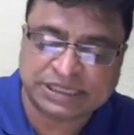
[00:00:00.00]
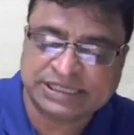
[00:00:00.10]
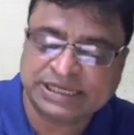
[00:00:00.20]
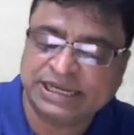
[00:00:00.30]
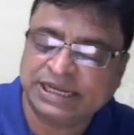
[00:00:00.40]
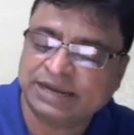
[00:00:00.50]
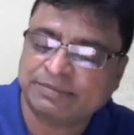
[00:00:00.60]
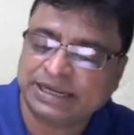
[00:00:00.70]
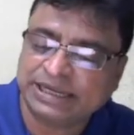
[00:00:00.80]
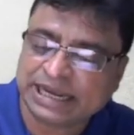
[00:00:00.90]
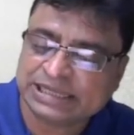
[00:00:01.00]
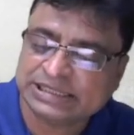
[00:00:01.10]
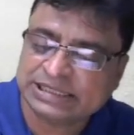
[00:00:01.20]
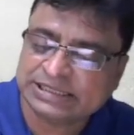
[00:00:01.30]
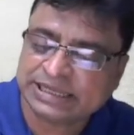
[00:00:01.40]
See here, my x
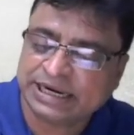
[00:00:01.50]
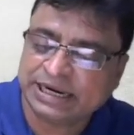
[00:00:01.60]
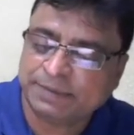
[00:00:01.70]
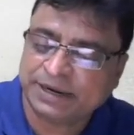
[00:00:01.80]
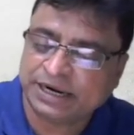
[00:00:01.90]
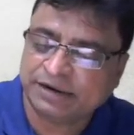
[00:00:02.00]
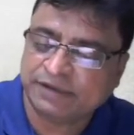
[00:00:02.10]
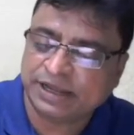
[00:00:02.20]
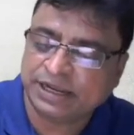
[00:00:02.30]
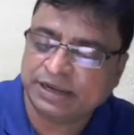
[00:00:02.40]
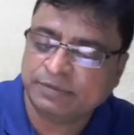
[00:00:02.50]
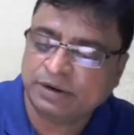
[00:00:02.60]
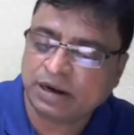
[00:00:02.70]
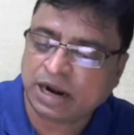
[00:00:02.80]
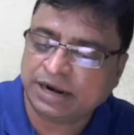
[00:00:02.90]
is the independent
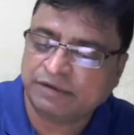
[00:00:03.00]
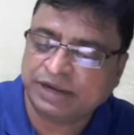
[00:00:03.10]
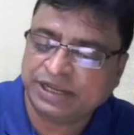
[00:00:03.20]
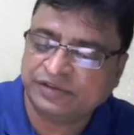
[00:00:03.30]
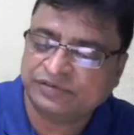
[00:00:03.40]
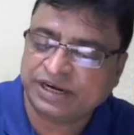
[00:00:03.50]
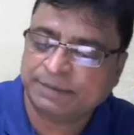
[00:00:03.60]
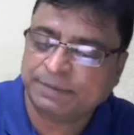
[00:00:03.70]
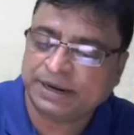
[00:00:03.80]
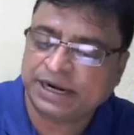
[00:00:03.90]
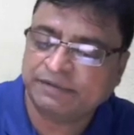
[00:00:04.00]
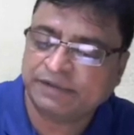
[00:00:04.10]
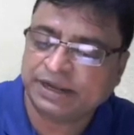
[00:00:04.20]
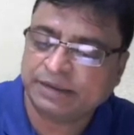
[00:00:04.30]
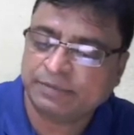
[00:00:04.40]
variable and y is the dependent
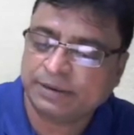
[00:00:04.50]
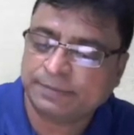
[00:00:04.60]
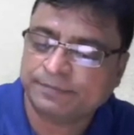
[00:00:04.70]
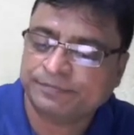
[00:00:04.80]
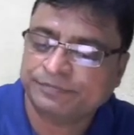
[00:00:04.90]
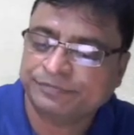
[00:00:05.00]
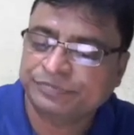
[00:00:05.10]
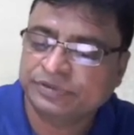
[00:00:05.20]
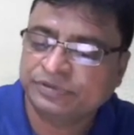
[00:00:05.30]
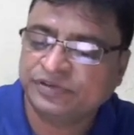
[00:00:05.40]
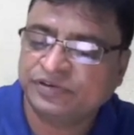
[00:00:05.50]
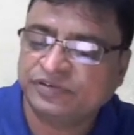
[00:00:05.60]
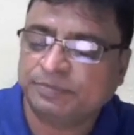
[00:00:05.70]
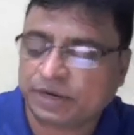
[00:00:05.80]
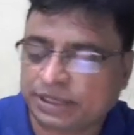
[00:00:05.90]
variable. This is
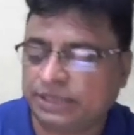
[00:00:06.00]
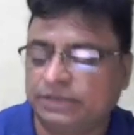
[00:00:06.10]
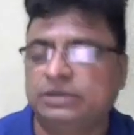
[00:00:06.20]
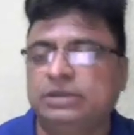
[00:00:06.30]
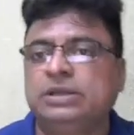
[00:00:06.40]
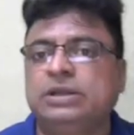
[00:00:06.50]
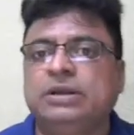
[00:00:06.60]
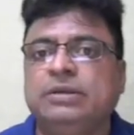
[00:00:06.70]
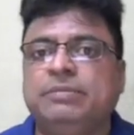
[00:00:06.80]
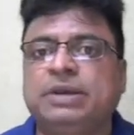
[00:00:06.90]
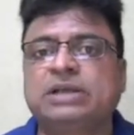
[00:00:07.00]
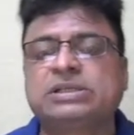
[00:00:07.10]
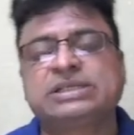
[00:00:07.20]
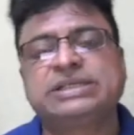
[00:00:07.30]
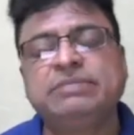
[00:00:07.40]
important, because
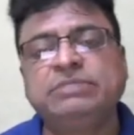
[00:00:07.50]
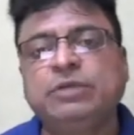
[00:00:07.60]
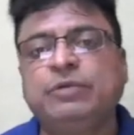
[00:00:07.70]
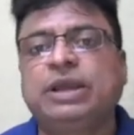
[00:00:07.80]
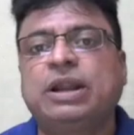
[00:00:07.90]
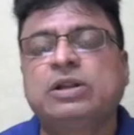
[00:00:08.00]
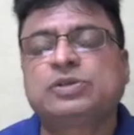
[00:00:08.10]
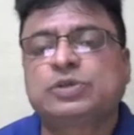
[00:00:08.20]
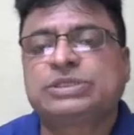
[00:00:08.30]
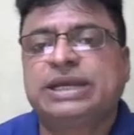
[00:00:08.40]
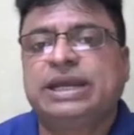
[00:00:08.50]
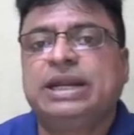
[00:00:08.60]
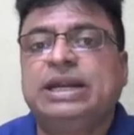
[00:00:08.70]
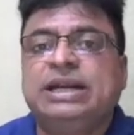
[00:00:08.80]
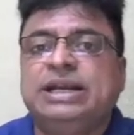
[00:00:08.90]
the same thing we can also
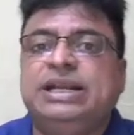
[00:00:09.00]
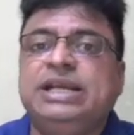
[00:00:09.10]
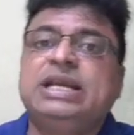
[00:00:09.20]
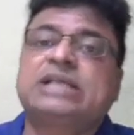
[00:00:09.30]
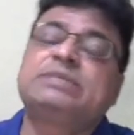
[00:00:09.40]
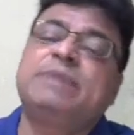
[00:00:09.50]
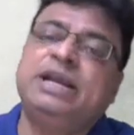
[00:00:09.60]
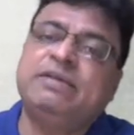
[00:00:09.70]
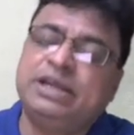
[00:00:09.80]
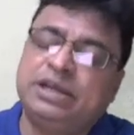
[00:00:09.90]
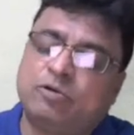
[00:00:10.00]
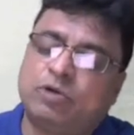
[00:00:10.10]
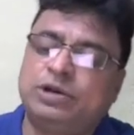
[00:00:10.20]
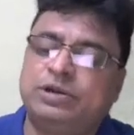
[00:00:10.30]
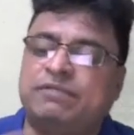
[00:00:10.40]
say dx by dy
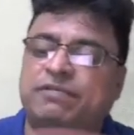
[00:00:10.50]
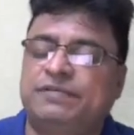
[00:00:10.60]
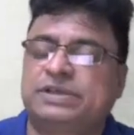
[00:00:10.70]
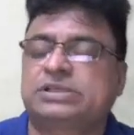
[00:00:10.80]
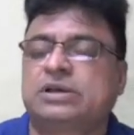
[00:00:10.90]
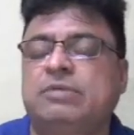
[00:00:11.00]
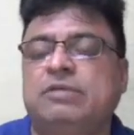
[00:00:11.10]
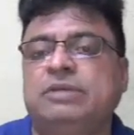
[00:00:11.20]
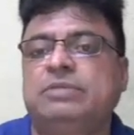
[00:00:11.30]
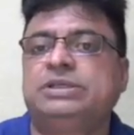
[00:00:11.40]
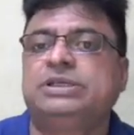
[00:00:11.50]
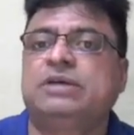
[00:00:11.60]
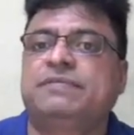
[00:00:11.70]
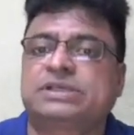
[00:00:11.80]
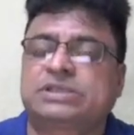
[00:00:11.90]
equal to f of x comma y by g
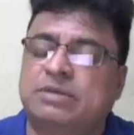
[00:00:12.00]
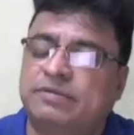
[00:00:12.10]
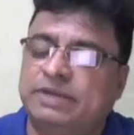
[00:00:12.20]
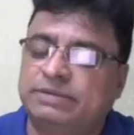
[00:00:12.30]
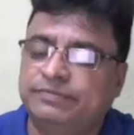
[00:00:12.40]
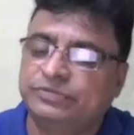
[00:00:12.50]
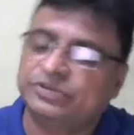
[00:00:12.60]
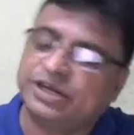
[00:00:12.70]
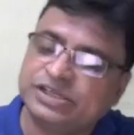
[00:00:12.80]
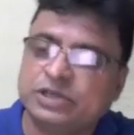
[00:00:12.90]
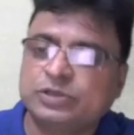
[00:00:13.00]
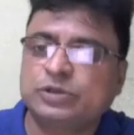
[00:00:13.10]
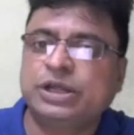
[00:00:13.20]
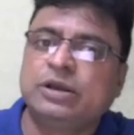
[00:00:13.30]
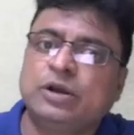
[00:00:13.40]
of x comma y. That is also
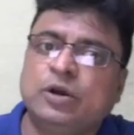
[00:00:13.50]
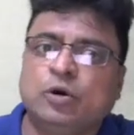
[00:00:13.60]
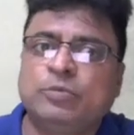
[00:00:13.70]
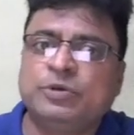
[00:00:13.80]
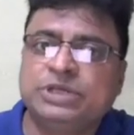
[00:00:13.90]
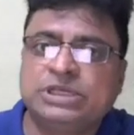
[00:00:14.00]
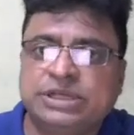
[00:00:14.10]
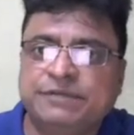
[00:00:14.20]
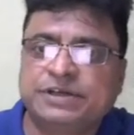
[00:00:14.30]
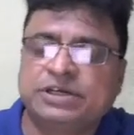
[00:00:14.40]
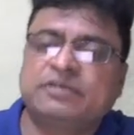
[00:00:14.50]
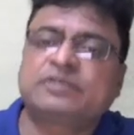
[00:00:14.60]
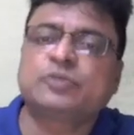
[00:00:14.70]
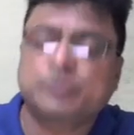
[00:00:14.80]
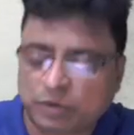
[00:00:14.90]
the homogeneous differential
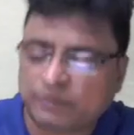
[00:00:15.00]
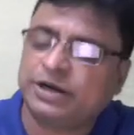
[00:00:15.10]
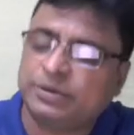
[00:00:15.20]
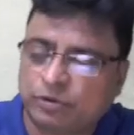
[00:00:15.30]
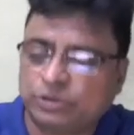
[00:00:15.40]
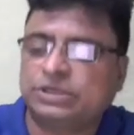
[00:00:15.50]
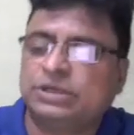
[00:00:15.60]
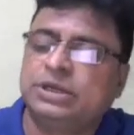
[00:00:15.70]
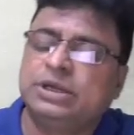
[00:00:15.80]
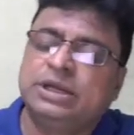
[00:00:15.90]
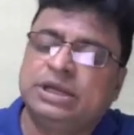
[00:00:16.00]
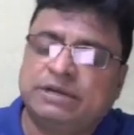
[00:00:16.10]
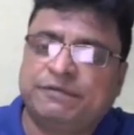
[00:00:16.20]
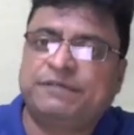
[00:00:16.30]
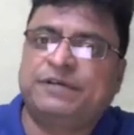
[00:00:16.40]
equations, provided both
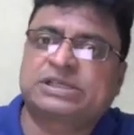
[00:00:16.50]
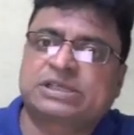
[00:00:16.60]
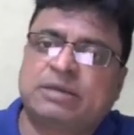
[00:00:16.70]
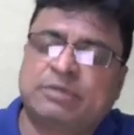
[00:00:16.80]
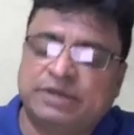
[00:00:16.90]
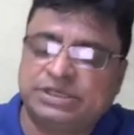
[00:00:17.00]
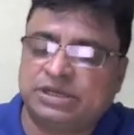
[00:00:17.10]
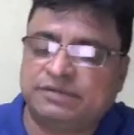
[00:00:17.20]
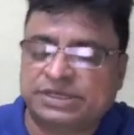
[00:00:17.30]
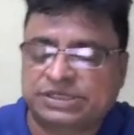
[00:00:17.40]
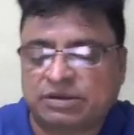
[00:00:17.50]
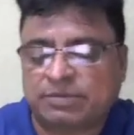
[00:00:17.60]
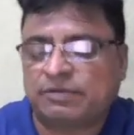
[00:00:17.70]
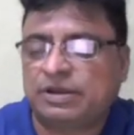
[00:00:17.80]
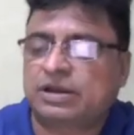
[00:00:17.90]
f of x comma y, g of x
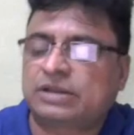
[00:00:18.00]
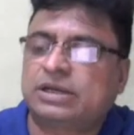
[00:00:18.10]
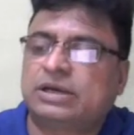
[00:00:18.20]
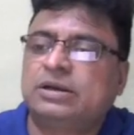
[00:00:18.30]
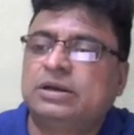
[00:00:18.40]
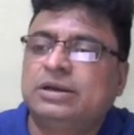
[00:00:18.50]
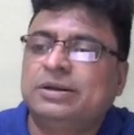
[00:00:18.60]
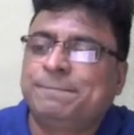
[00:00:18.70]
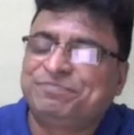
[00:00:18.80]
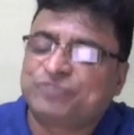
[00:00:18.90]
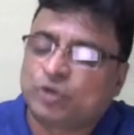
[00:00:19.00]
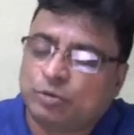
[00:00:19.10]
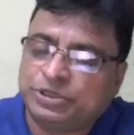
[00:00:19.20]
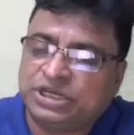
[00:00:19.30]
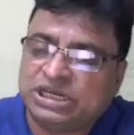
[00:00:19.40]
comma y are the
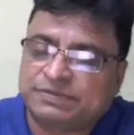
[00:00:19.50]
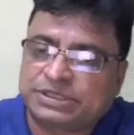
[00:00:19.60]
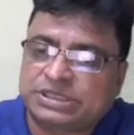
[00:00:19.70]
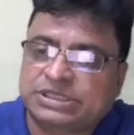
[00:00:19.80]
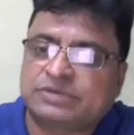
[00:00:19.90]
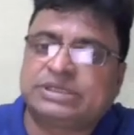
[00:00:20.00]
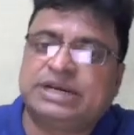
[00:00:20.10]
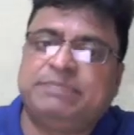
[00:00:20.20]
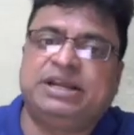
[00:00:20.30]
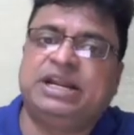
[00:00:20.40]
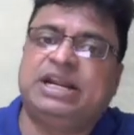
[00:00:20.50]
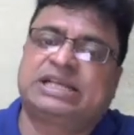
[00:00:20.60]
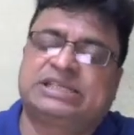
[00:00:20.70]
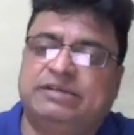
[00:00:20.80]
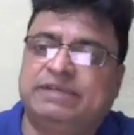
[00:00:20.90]
homogeneous functions of same degree in
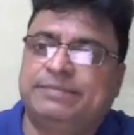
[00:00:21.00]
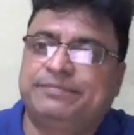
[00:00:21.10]
x and y.